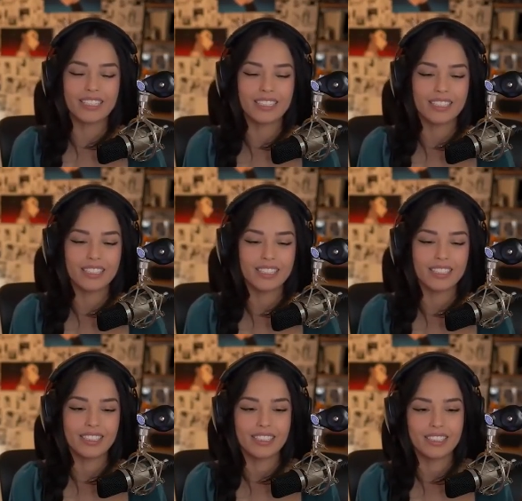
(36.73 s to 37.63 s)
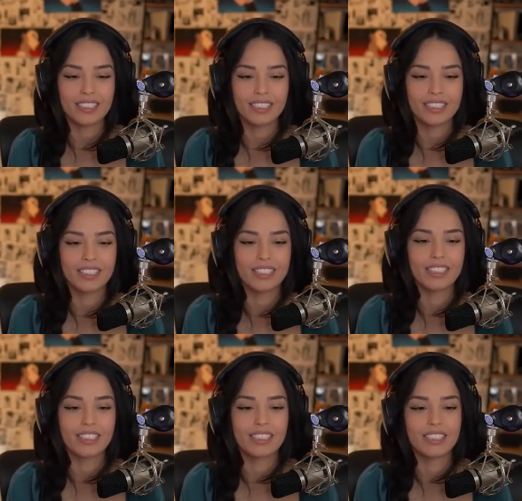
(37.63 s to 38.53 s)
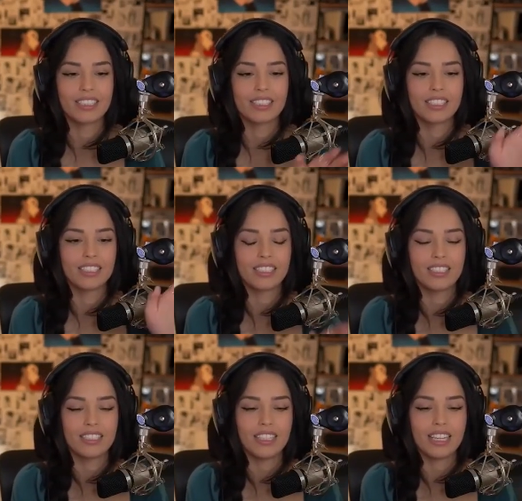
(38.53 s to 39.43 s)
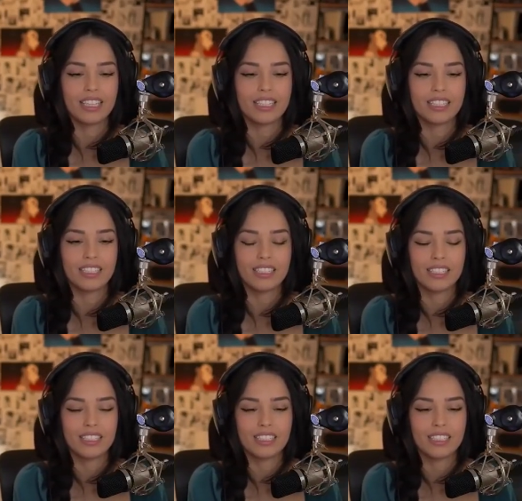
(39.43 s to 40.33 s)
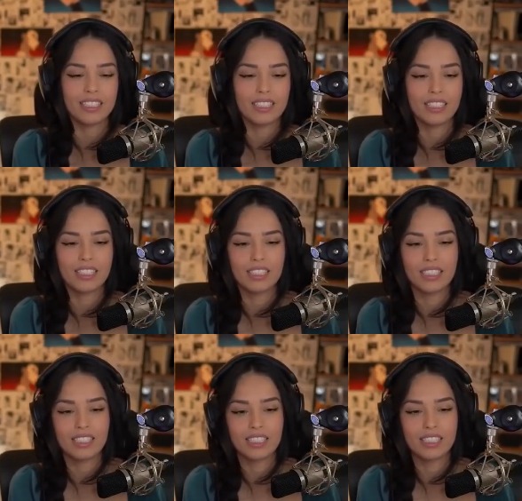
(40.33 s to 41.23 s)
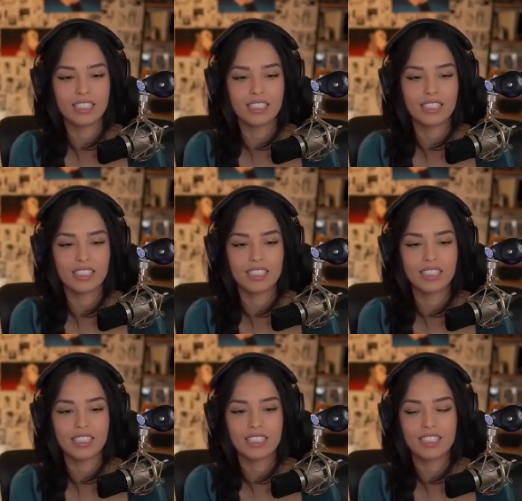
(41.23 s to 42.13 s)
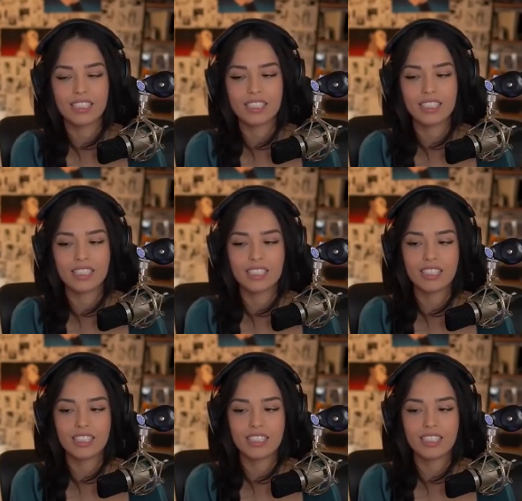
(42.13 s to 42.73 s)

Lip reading: Nobody speaks.